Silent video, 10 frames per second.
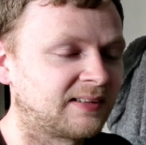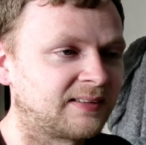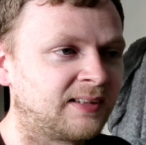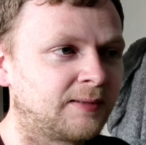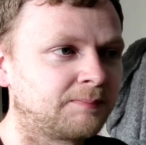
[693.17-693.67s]

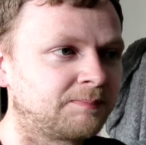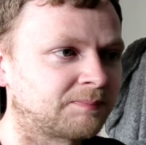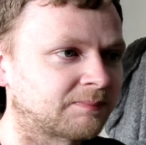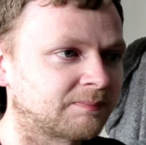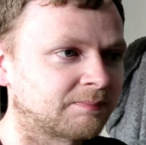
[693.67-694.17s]

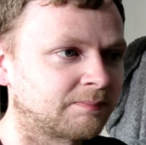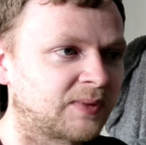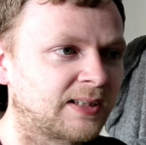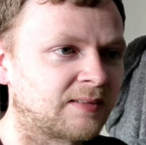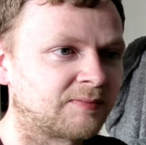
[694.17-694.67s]
But
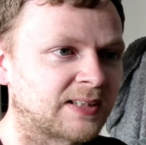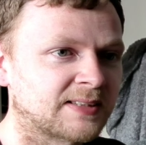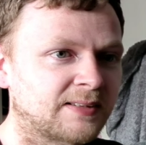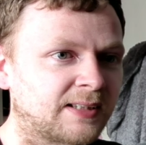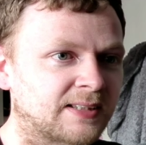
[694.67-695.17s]
yeah, that's
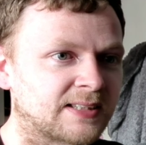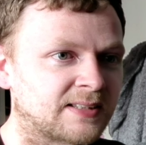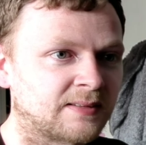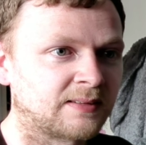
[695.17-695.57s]
it, guys.